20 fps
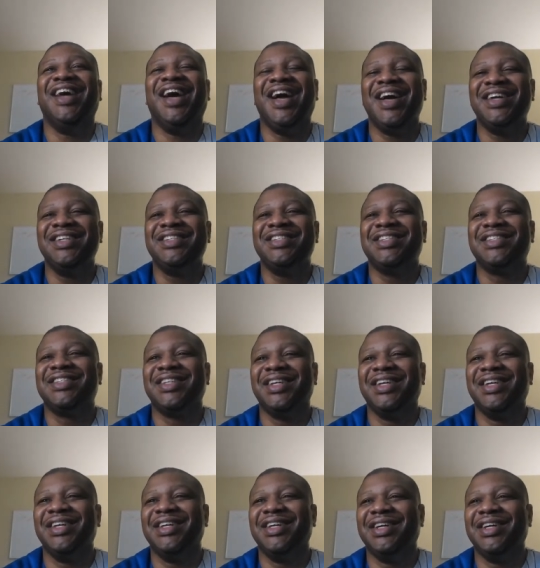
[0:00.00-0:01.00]
That's
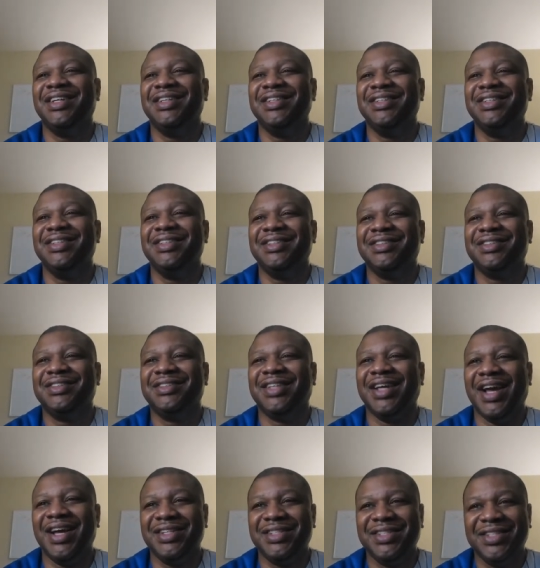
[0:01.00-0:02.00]

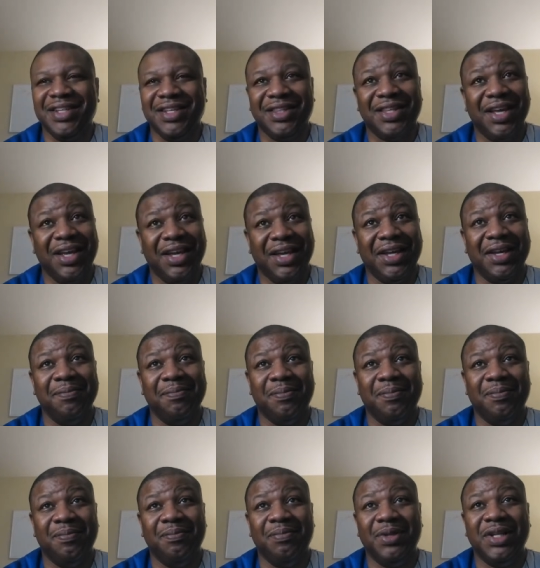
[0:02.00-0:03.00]
that's the
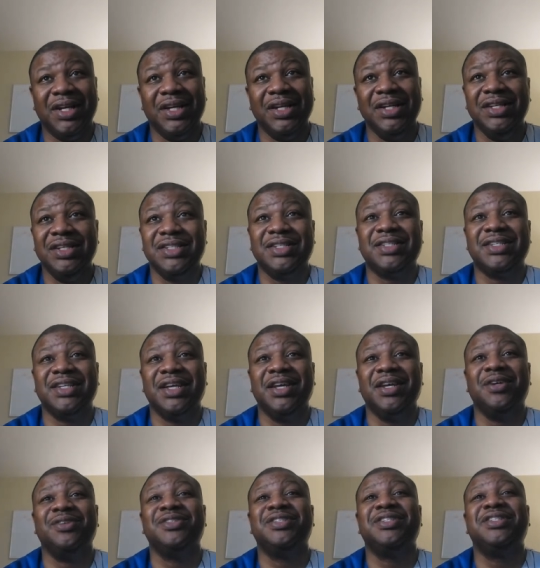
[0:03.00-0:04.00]
thing. Blood
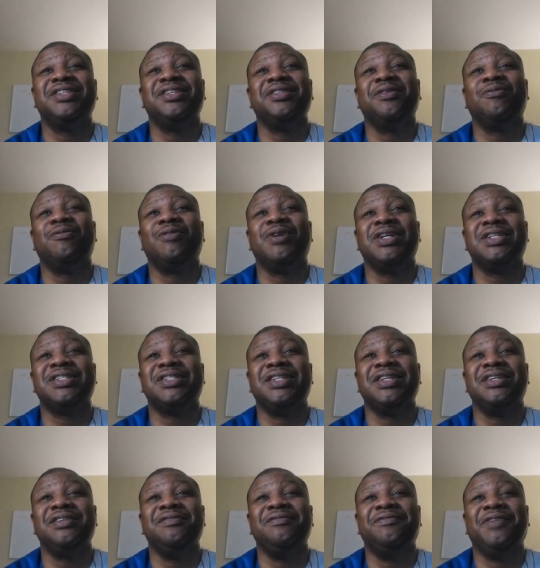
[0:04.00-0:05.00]
sells to the
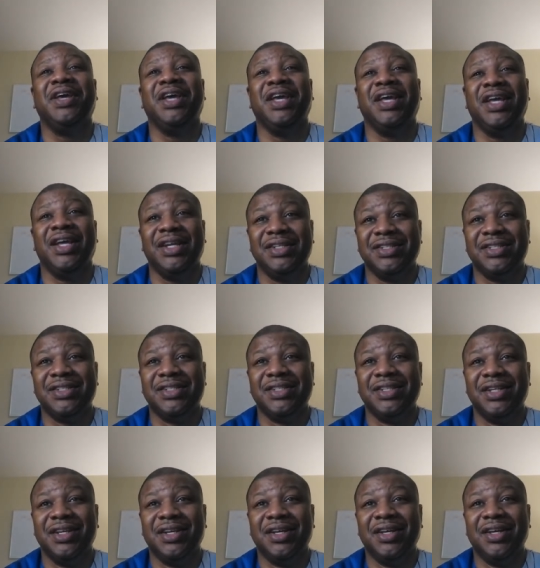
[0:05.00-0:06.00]
wrestling fans,
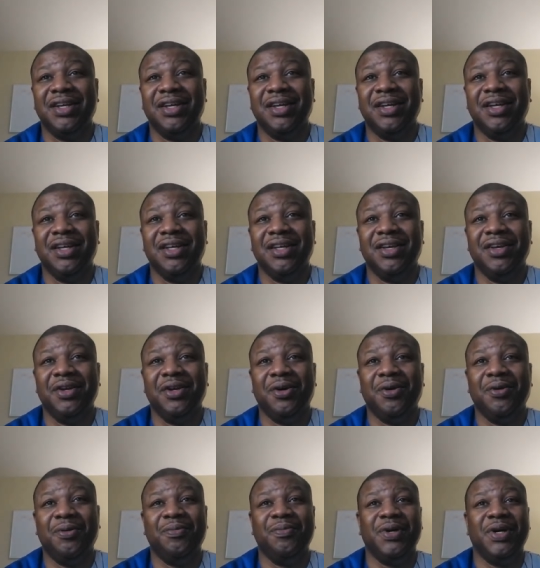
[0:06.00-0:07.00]
you
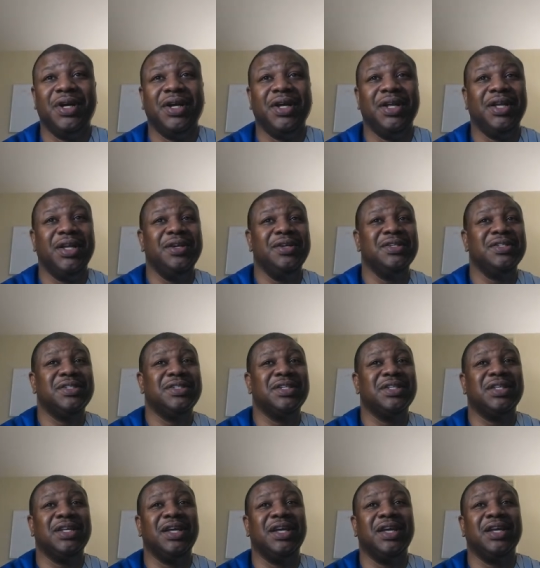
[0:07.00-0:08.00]
know. But here's the
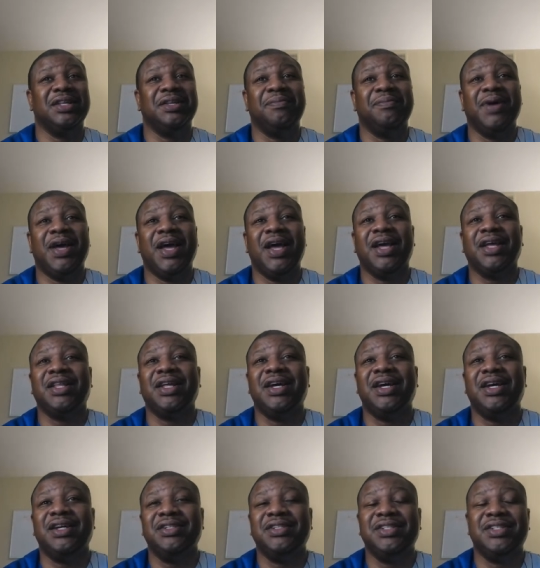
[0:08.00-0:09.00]
thing: the
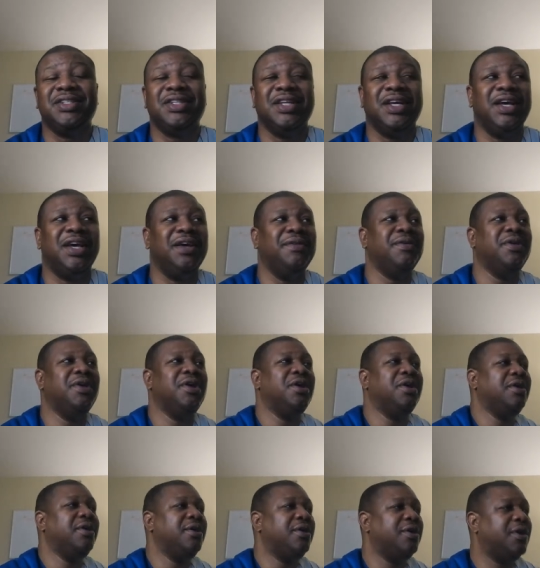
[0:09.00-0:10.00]
backlash is that
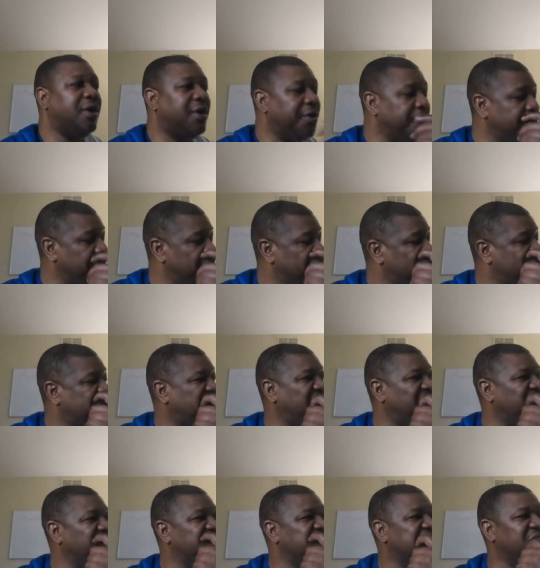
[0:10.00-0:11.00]
other
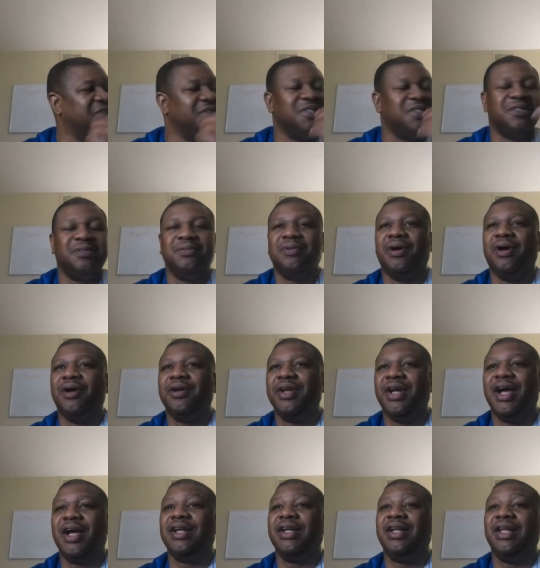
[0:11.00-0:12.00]
sponsors are
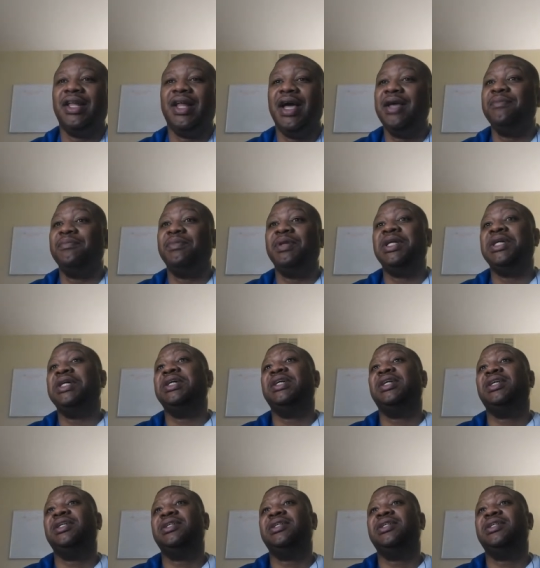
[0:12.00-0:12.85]
not going to like blood,